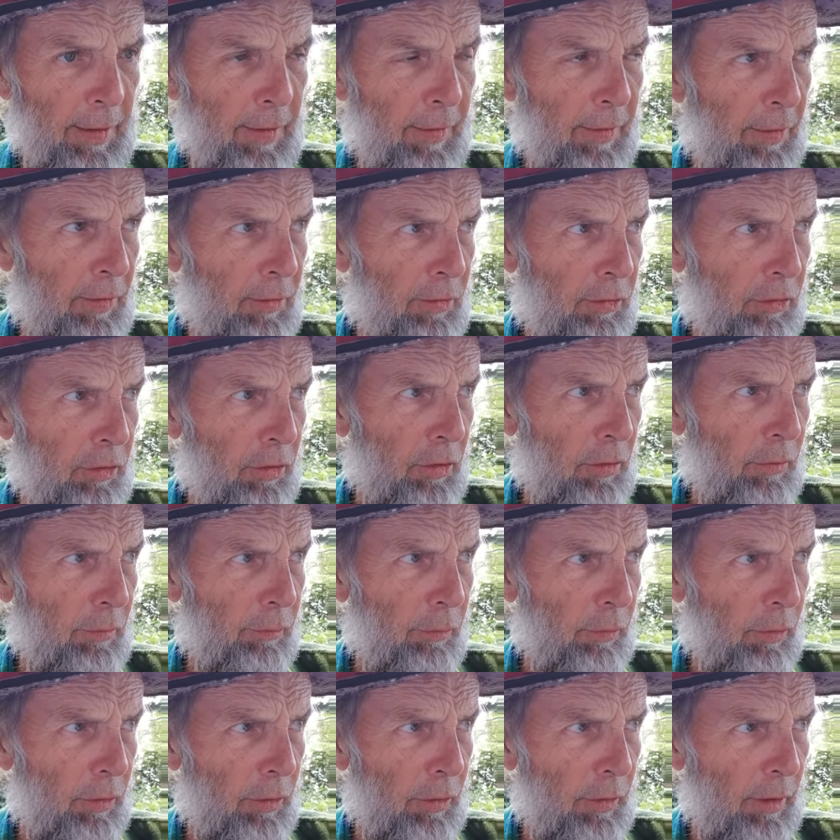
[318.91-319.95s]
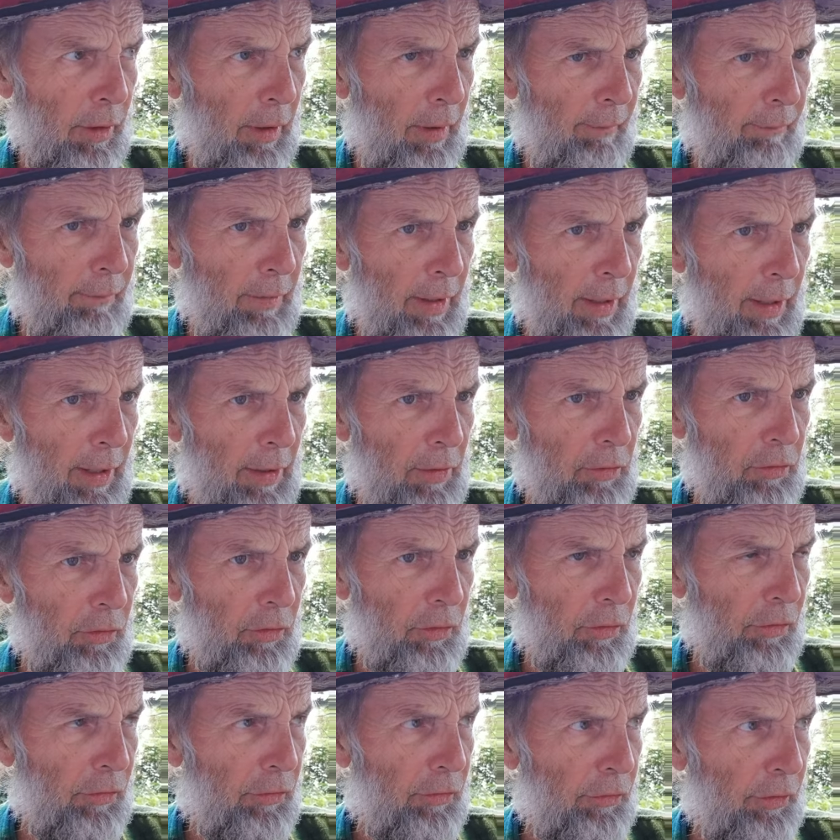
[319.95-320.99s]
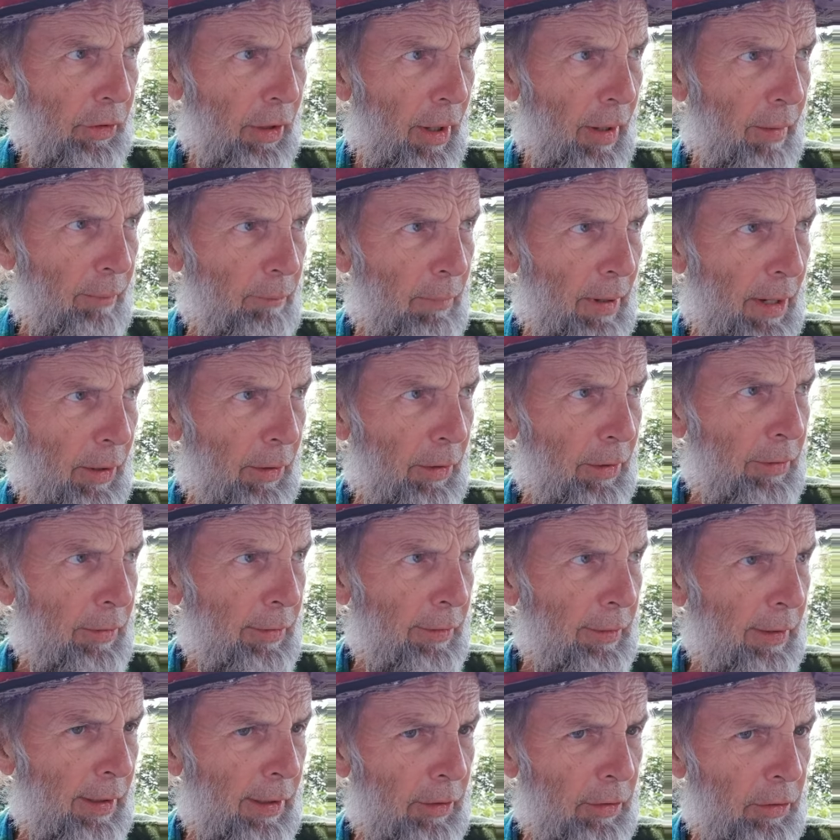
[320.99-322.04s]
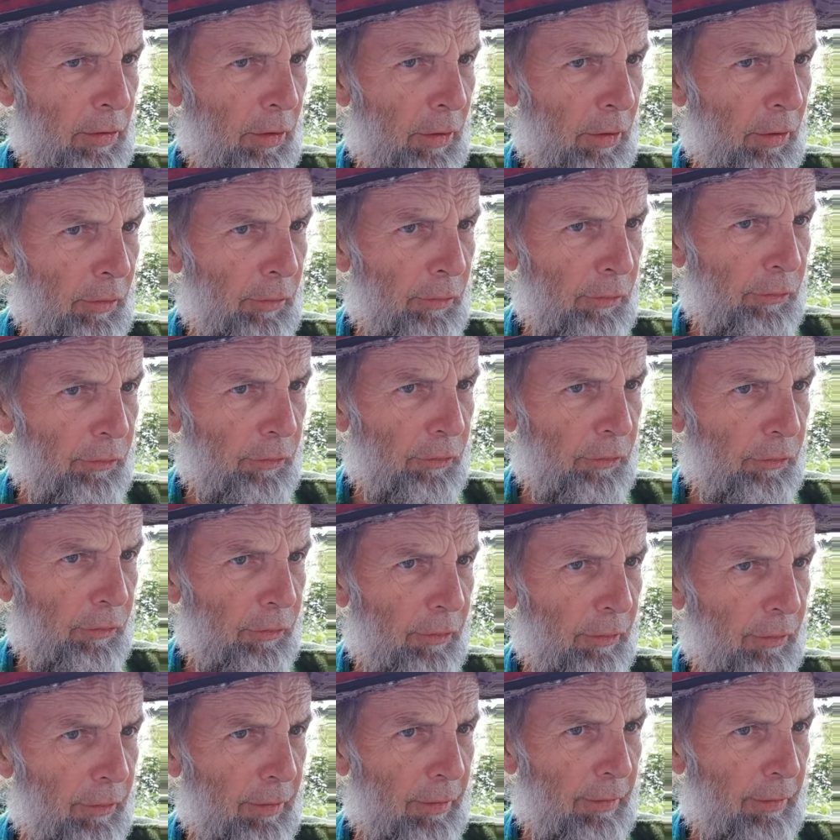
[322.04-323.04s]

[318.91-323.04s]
these two foreign love angels got married in Lindos